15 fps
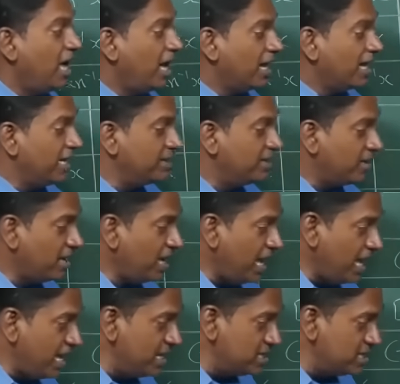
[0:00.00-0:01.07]
Again, the
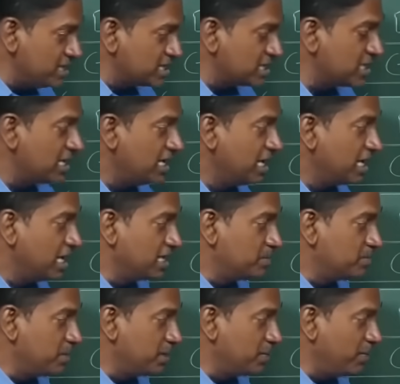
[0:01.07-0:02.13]
range is
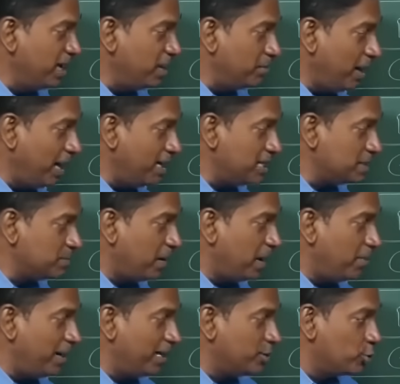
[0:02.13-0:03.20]
between minus
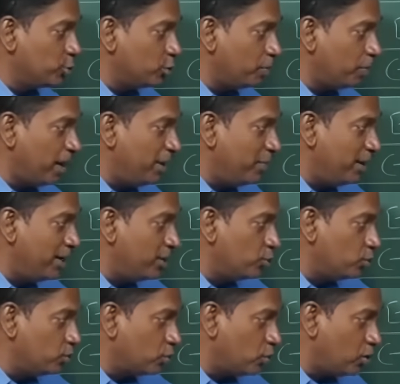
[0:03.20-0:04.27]
pi by 2 to pi by
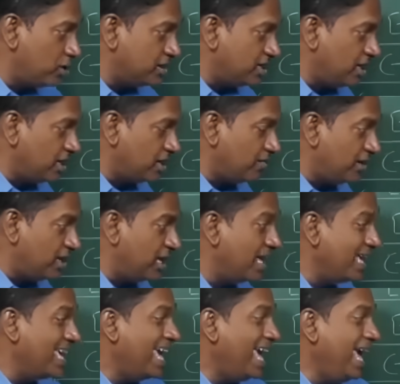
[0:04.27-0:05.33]
2 closed interval
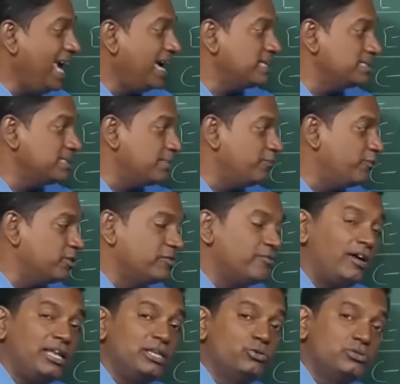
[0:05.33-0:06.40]
except for the
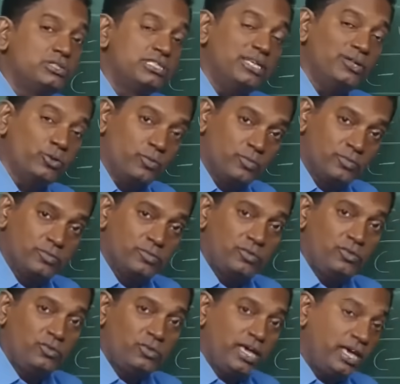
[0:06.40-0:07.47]
value 0.
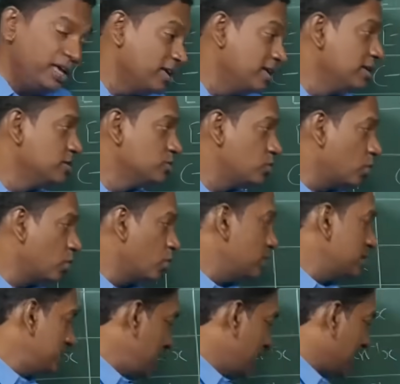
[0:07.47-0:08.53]
Okay. So,
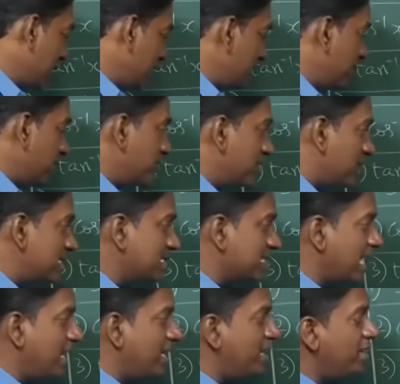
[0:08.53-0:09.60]
cosecant inverse
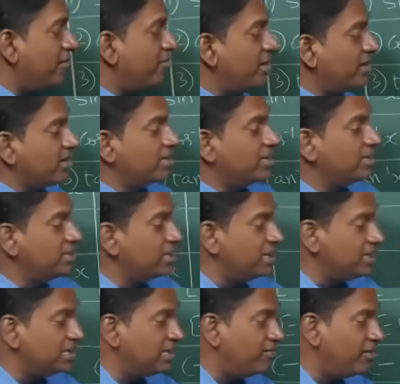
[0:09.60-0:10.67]
can never
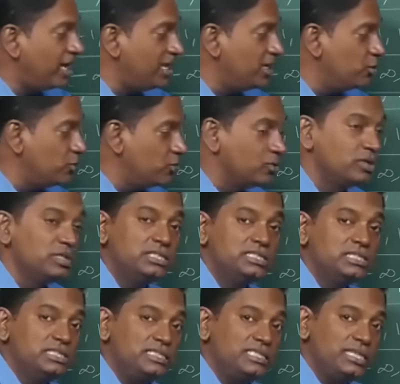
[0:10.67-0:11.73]
return the value
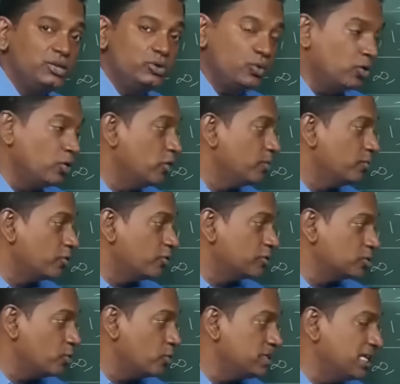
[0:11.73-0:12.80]
0
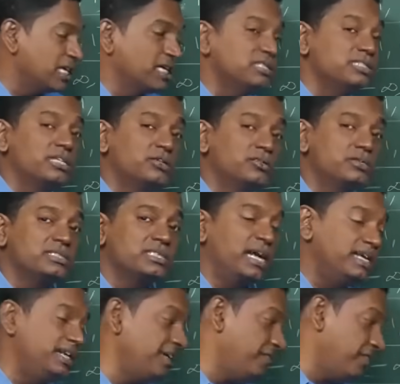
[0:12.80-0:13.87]
because cosecant 0 is
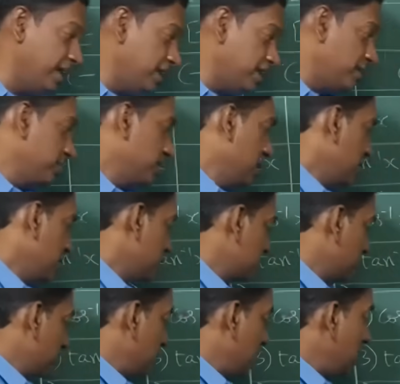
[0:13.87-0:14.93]
undefined.
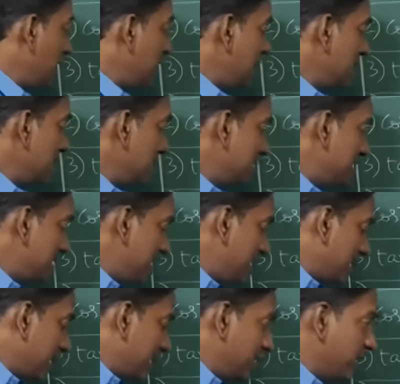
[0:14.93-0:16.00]
Similarly,
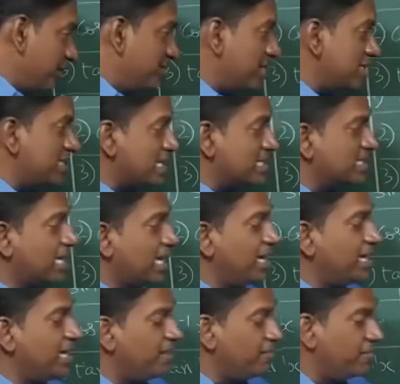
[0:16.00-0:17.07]
secant inverse x
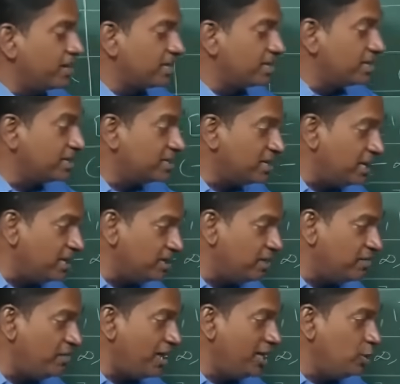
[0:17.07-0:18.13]
can never return
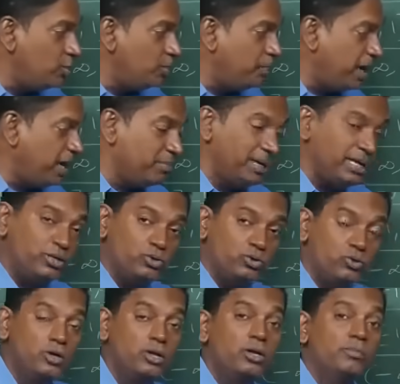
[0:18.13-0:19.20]
the value pi by
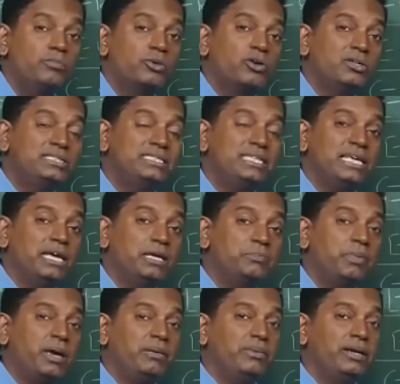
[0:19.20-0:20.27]
2 because
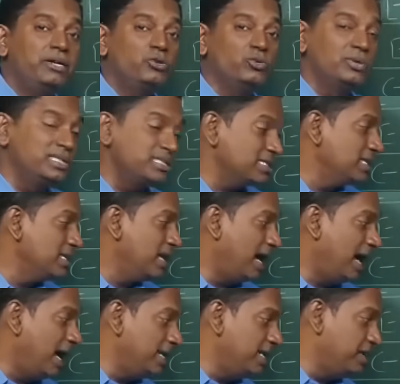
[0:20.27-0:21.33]
secant pi by 2 is
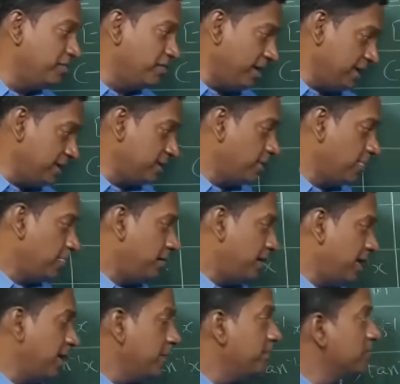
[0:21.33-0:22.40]
undefined,
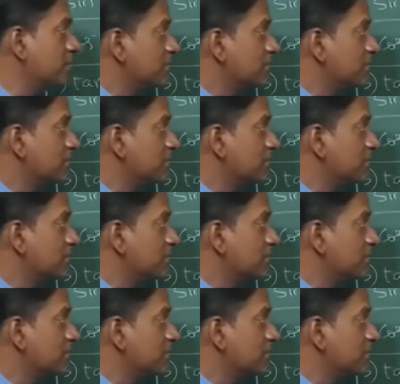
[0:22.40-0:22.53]
right?